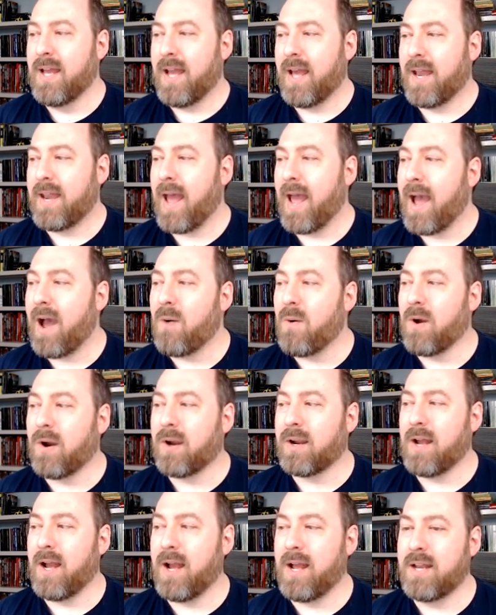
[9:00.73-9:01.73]
and how our
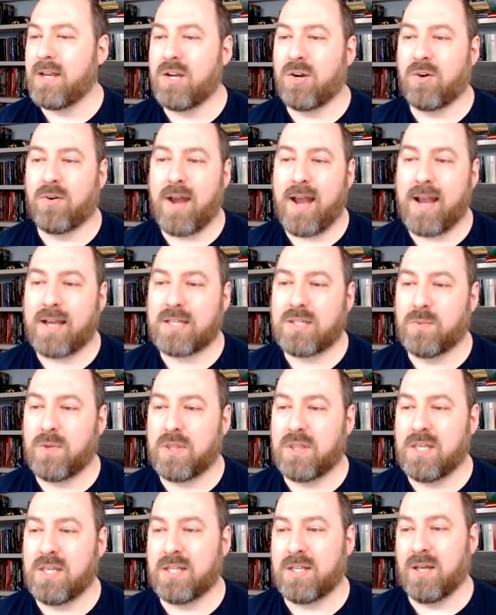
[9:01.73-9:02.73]
kind interacts
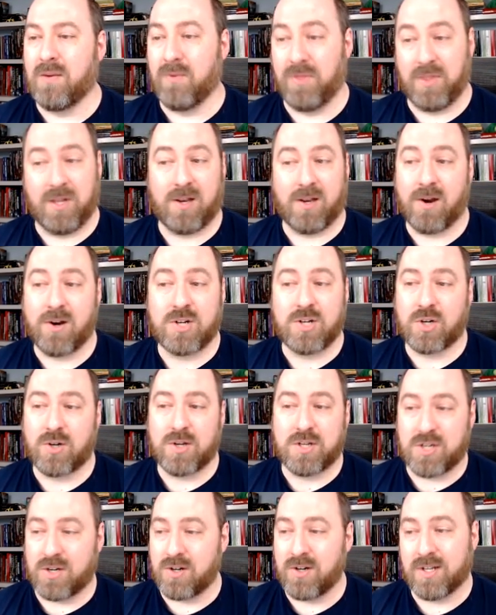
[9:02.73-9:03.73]
with the larger
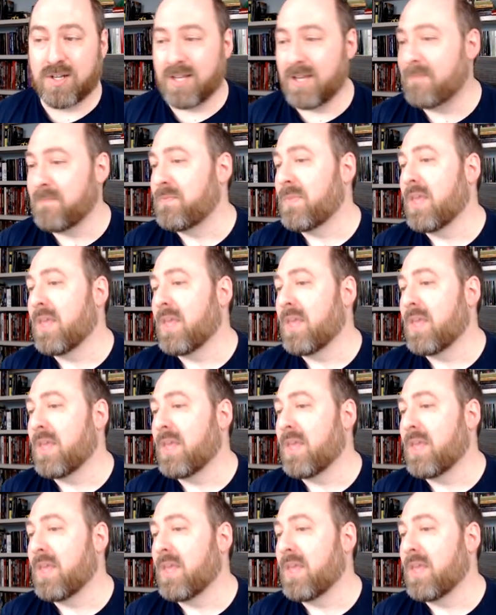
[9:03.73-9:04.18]
eternity.